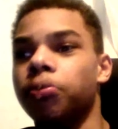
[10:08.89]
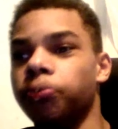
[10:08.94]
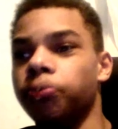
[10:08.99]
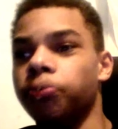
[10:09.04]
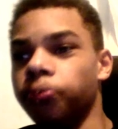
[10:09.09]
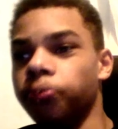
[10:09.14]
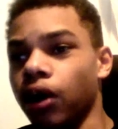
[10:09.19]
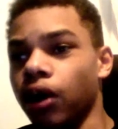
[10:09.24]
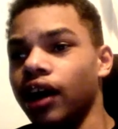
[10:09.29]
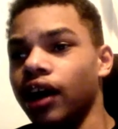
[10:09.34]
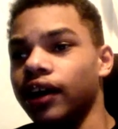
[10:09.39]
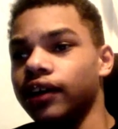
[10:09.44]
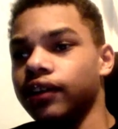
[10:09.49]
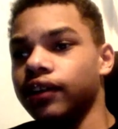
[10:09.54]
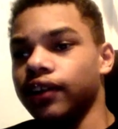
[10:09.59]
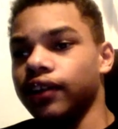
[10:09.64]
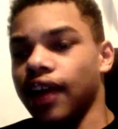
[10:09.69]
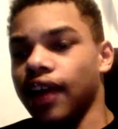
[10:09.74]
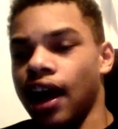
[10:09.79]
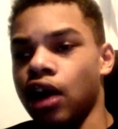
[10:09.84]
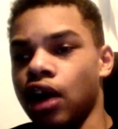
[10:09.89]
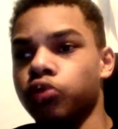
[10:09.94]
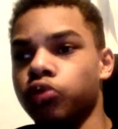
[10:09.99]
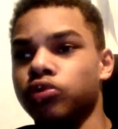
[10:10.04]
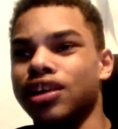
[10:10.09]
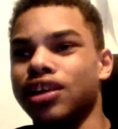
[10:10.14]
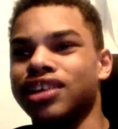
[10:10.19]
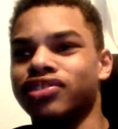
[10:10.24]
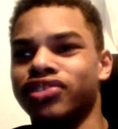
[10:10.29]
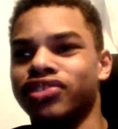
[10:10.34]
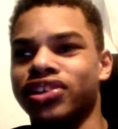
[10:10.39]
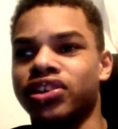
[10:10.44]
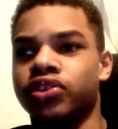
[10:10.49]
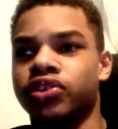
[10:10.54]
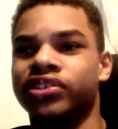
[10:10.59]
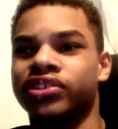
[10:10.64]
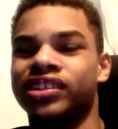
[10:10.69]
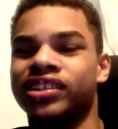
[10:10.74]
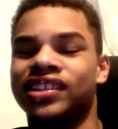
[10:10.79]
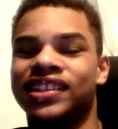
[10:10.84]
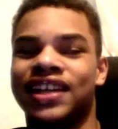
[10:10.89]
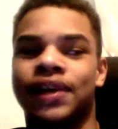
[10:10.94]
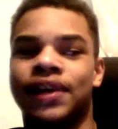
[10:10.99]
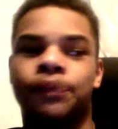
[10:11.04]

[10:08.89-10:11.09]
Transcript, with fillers: But how's my channel gonna